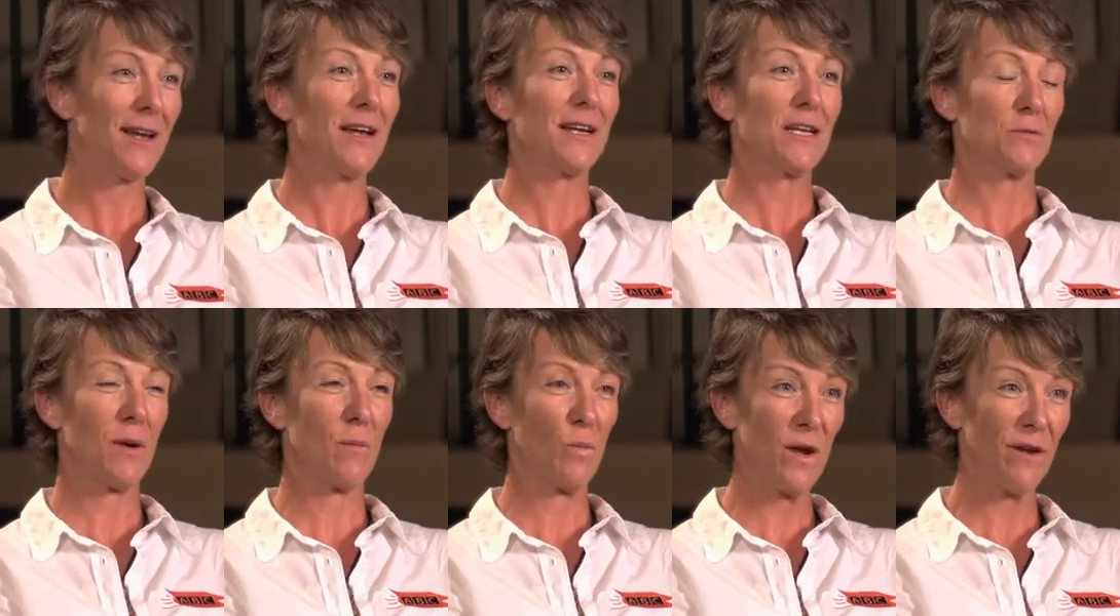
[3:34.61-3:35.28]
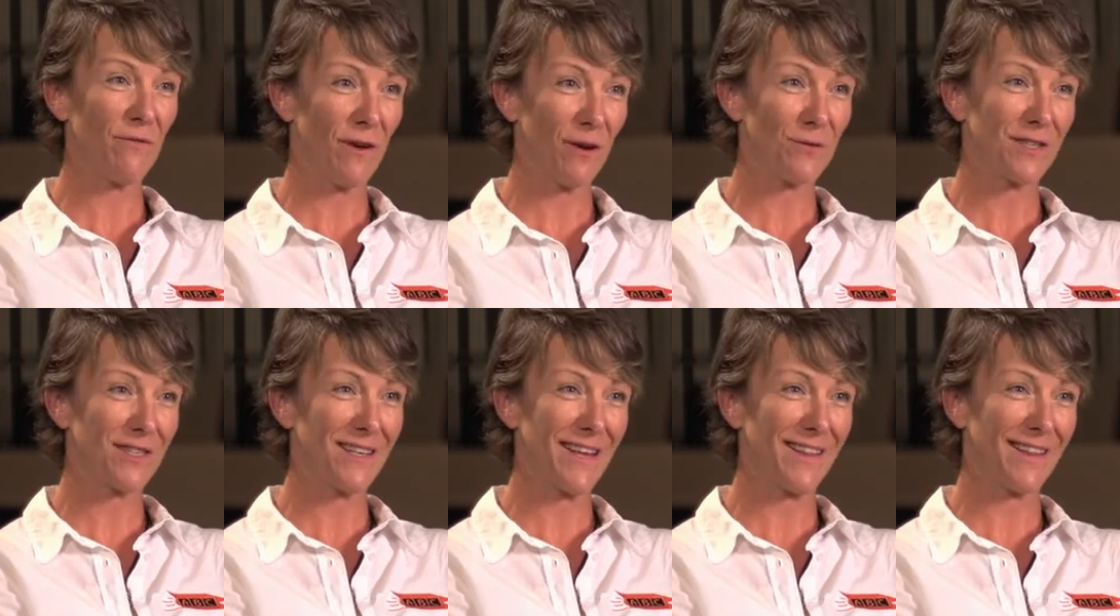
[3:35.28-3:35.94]
Because when we phone to
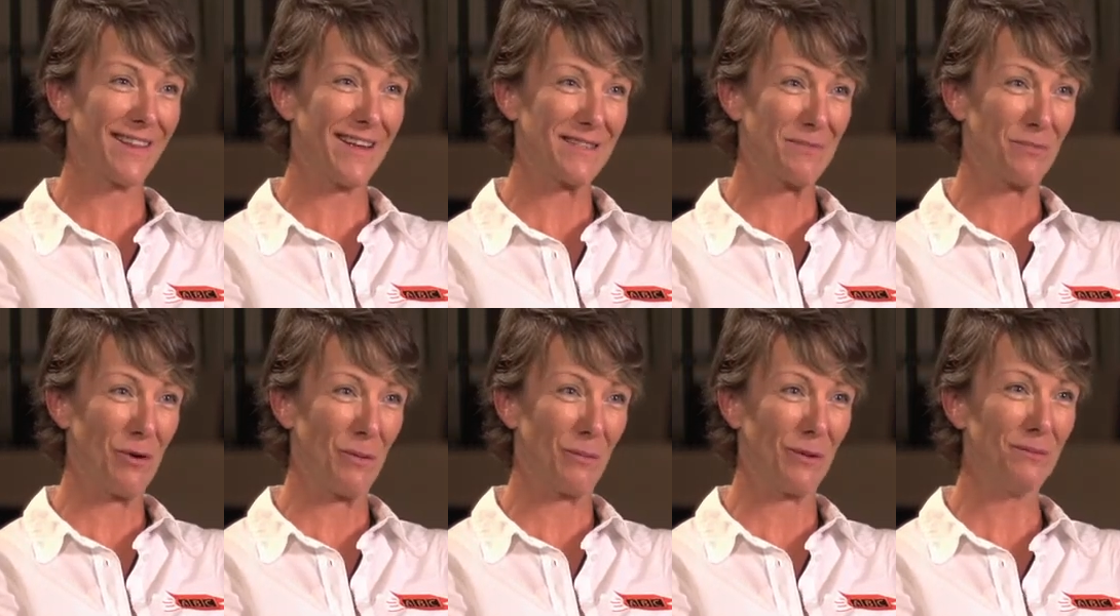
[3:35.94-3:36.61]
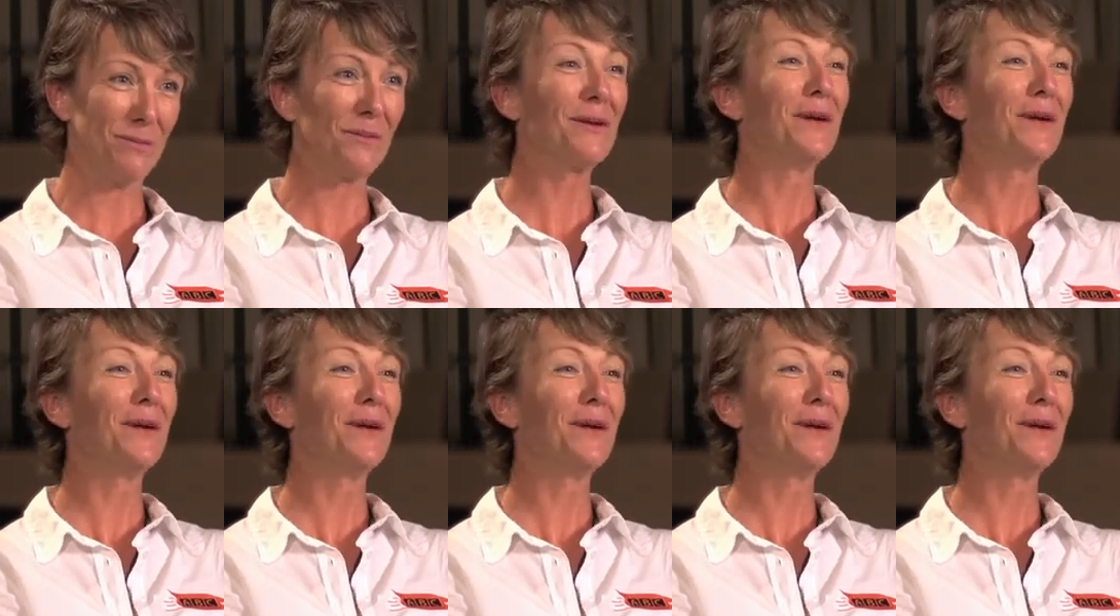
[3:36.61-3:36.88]
say that there's a problem,